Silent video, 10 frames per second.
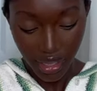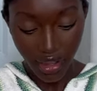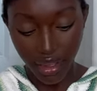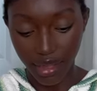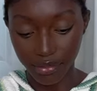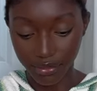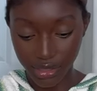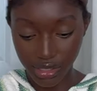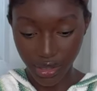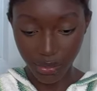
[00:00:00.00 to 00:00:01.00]
Okay, we're
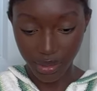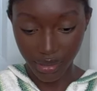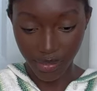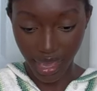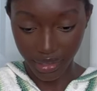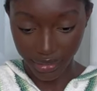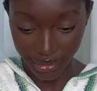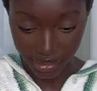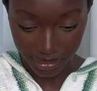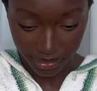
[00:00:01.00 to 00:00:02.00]
just gonna put it back
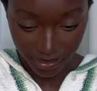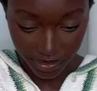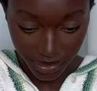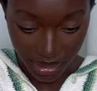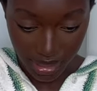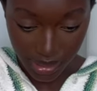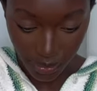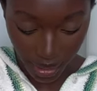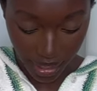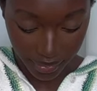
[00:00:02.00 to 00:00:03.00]
on this
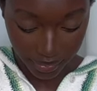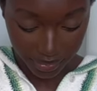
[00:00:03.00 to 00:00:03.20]
way.